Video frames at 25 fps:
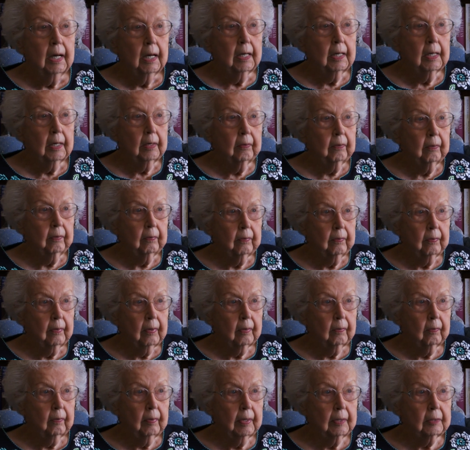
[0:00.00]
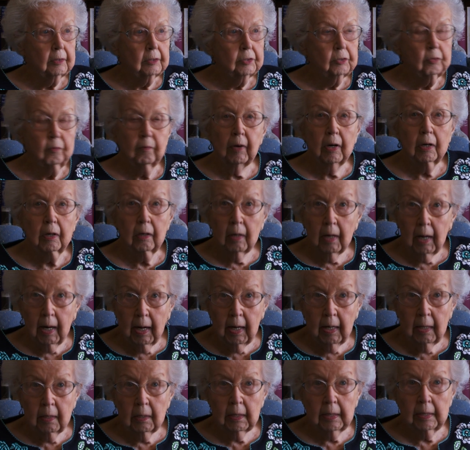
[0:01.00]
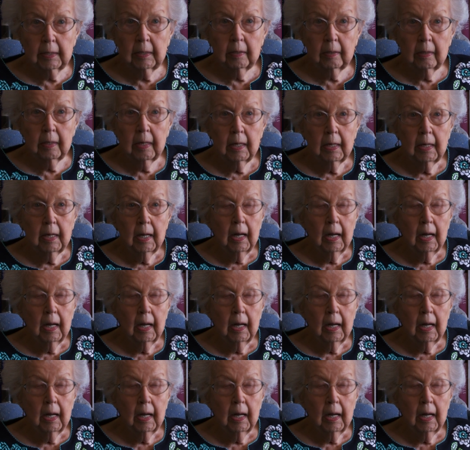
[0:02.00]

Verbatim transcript: uh, went to Mare Island,